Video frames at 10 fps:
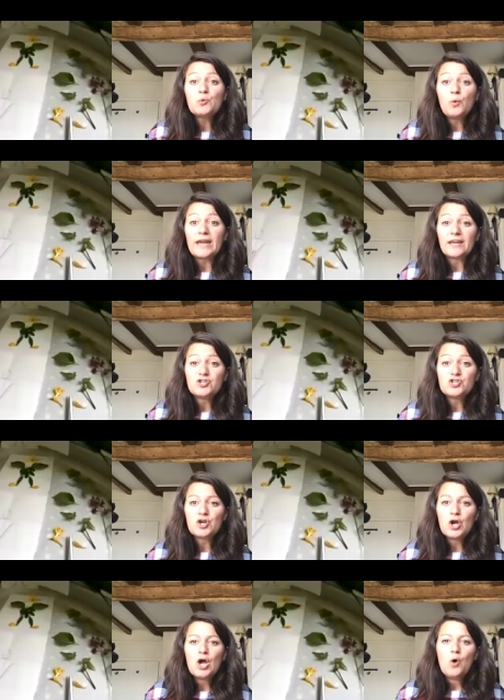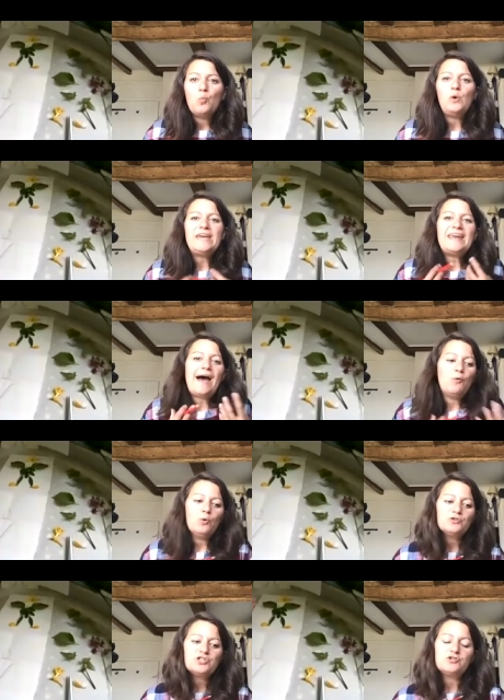which we now
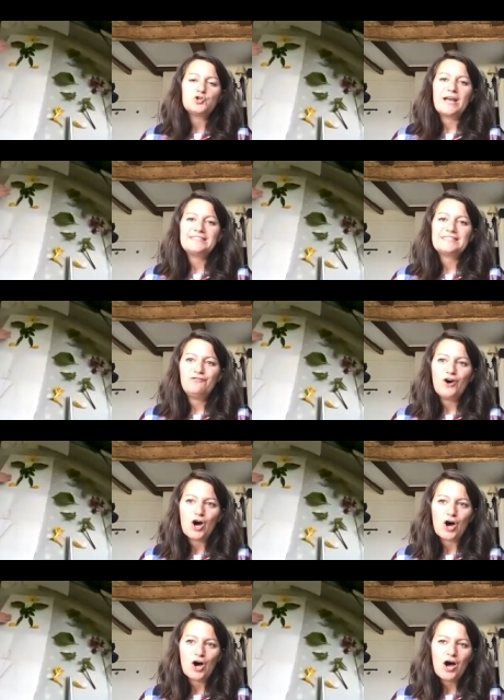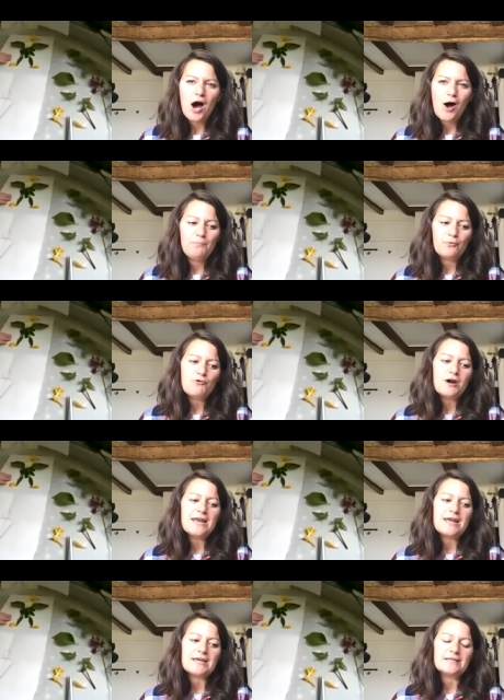want to transfer our
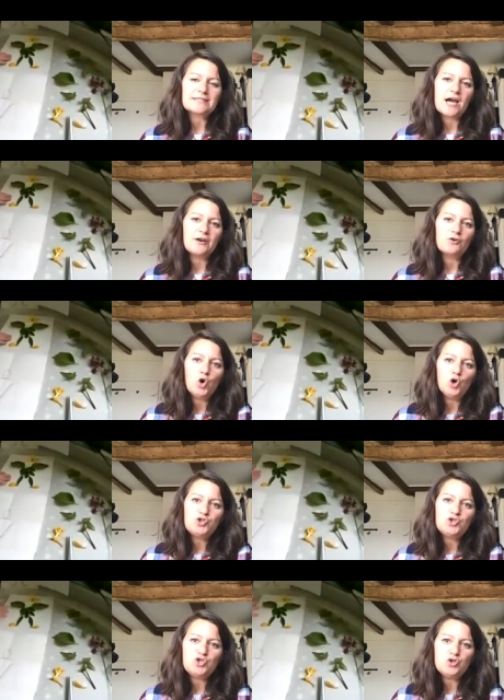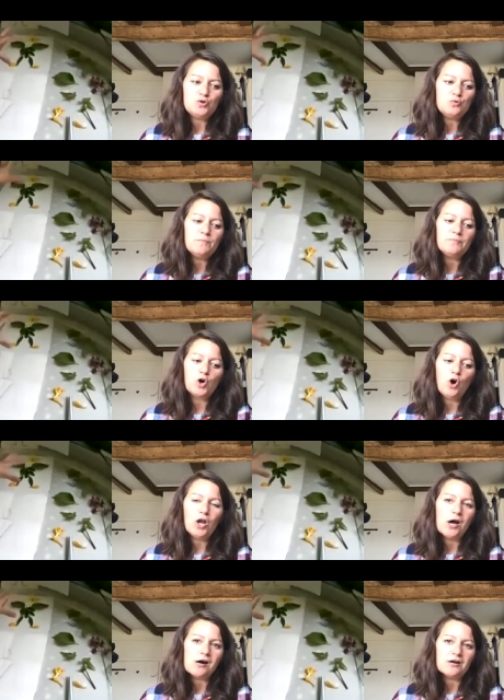brilliant kind of costume
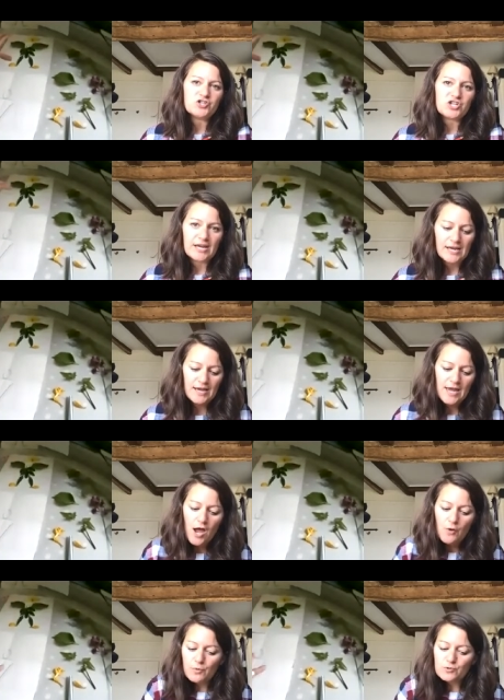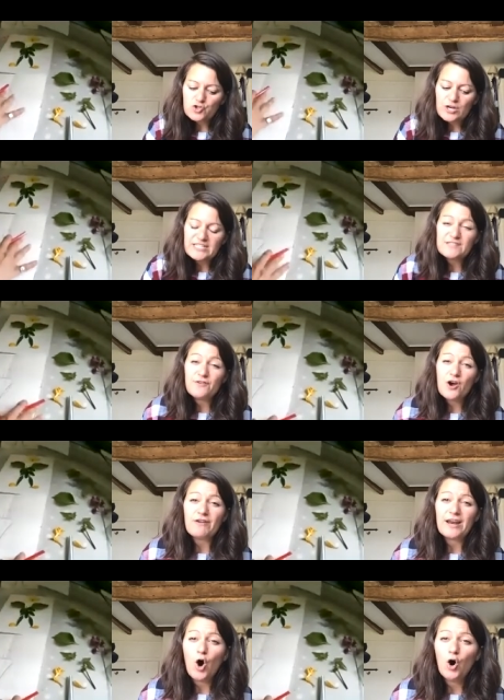collage here, we want to transfer
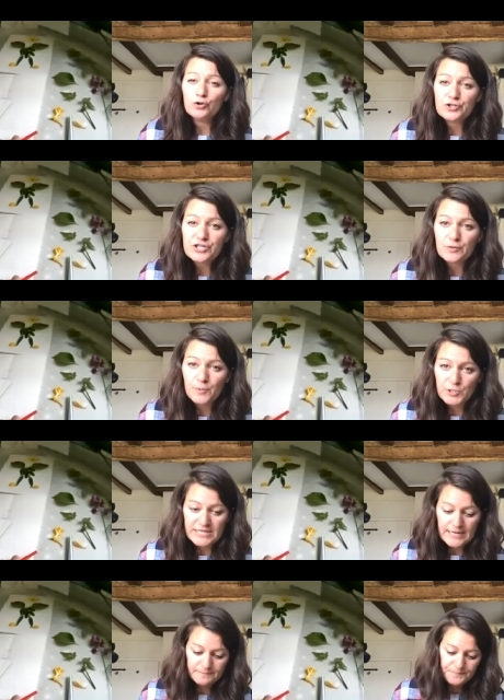it onto the body.